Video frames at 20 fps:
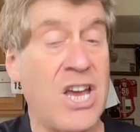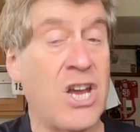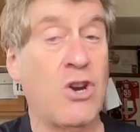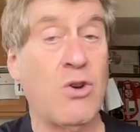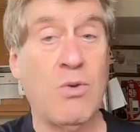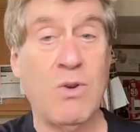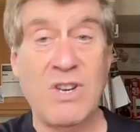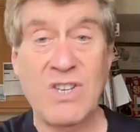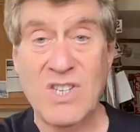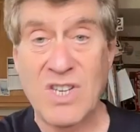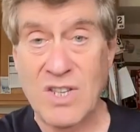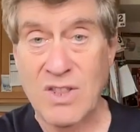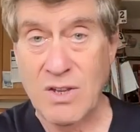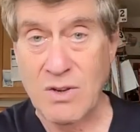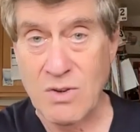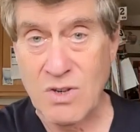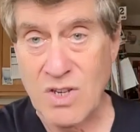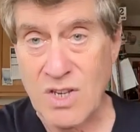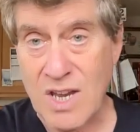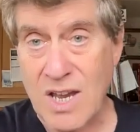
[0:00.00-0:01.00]
increasing
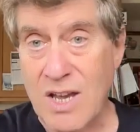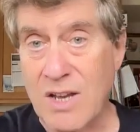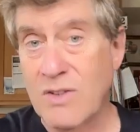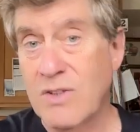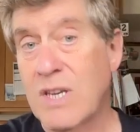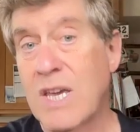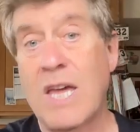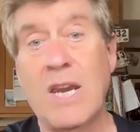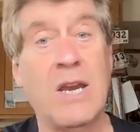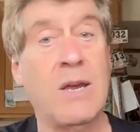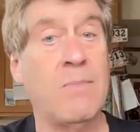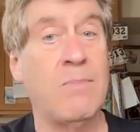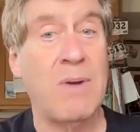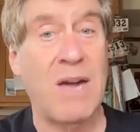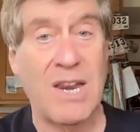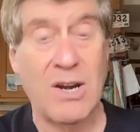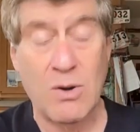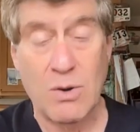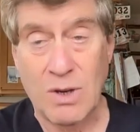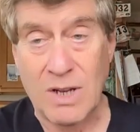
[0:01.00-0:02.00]
their sales, getting
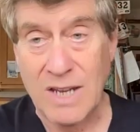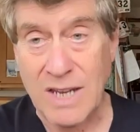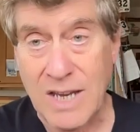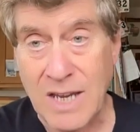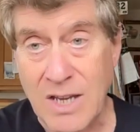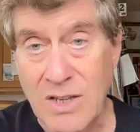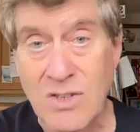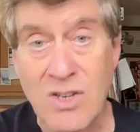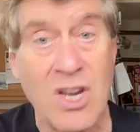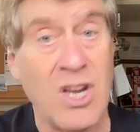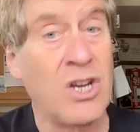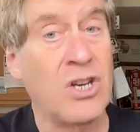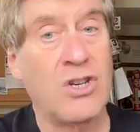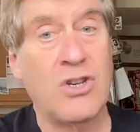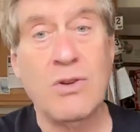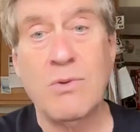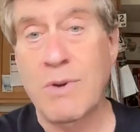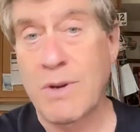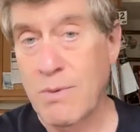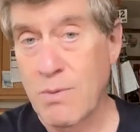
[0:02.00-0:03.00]
better leads,
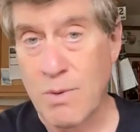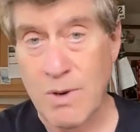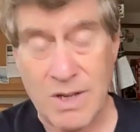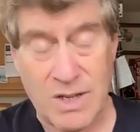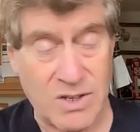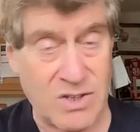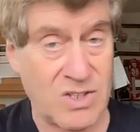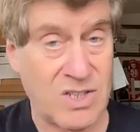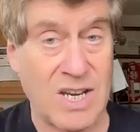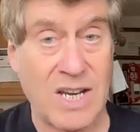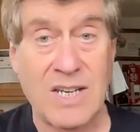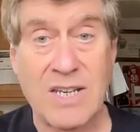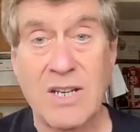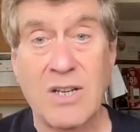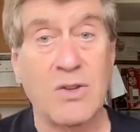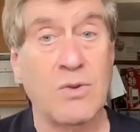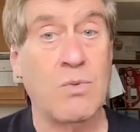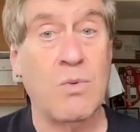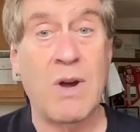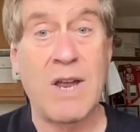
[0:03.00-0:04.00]
doing real estate
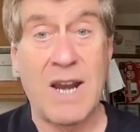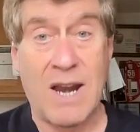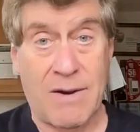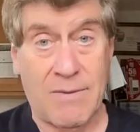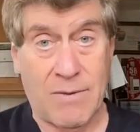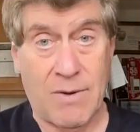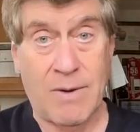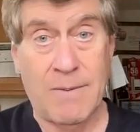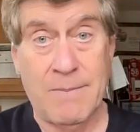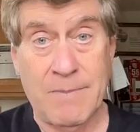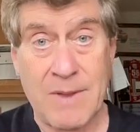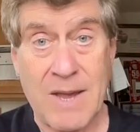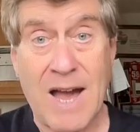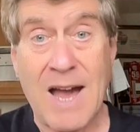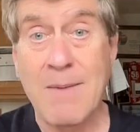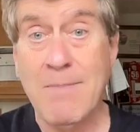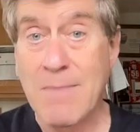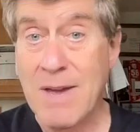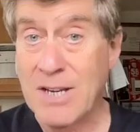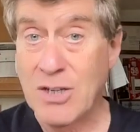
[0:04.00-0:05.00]
deals, whatever.
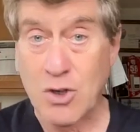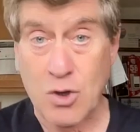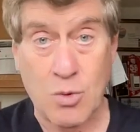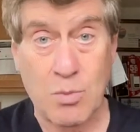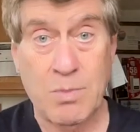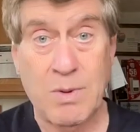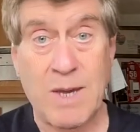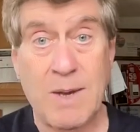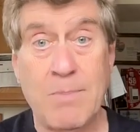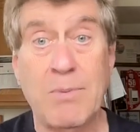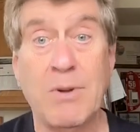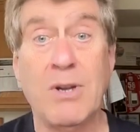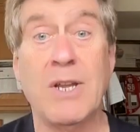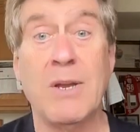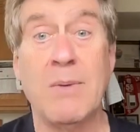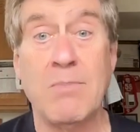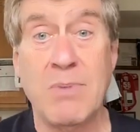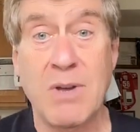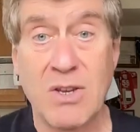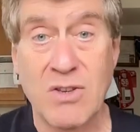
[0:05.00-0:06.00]
I mentor people
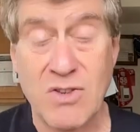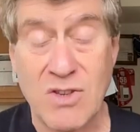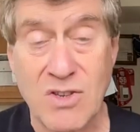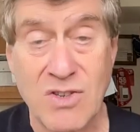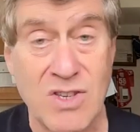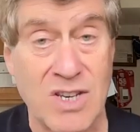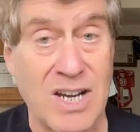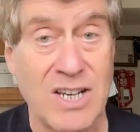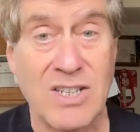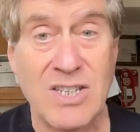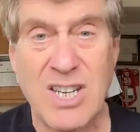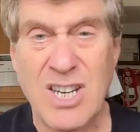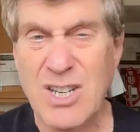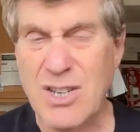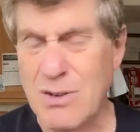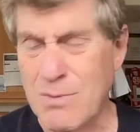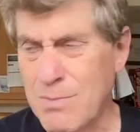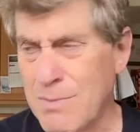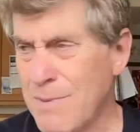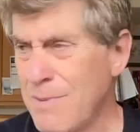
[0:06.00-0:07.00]
in business, and I
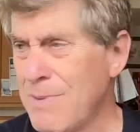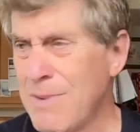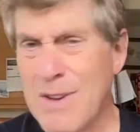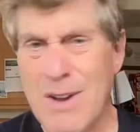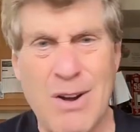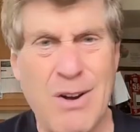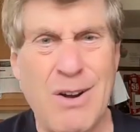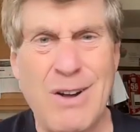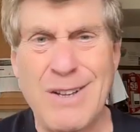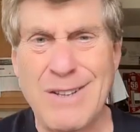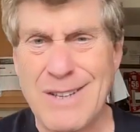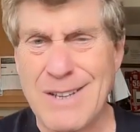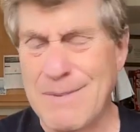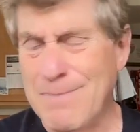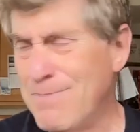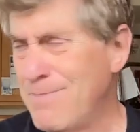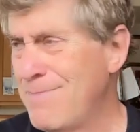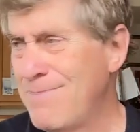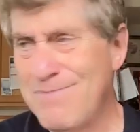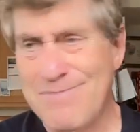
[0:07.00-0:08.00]
teach them all
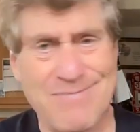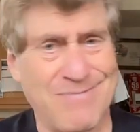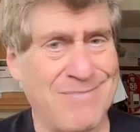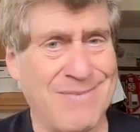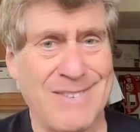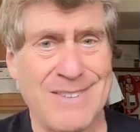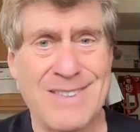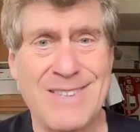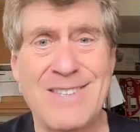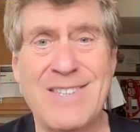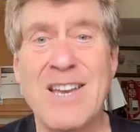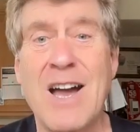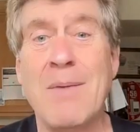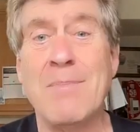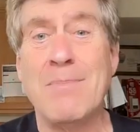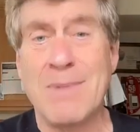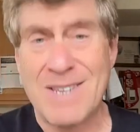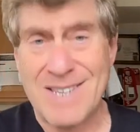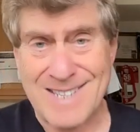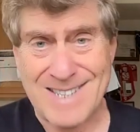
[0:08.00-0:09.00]
the
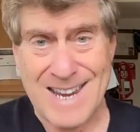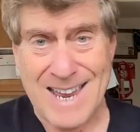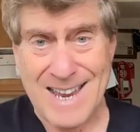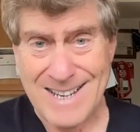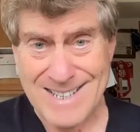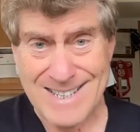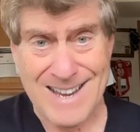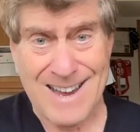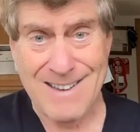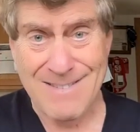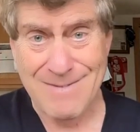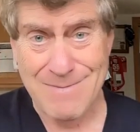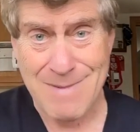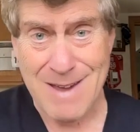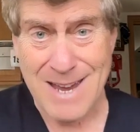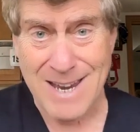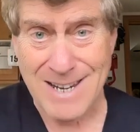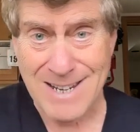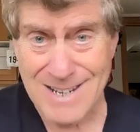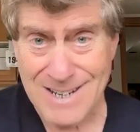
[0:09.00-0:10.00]
dumb mistakes I've
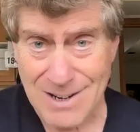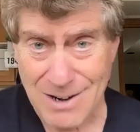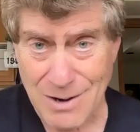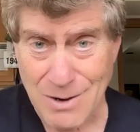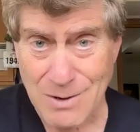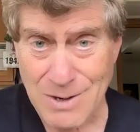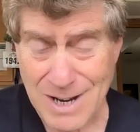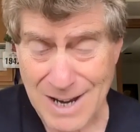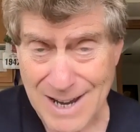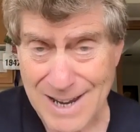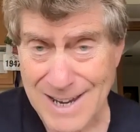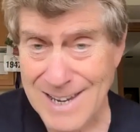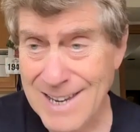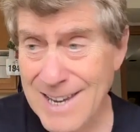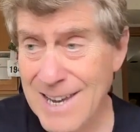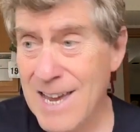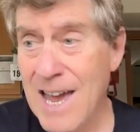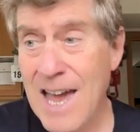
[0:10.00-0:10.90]
made, okay?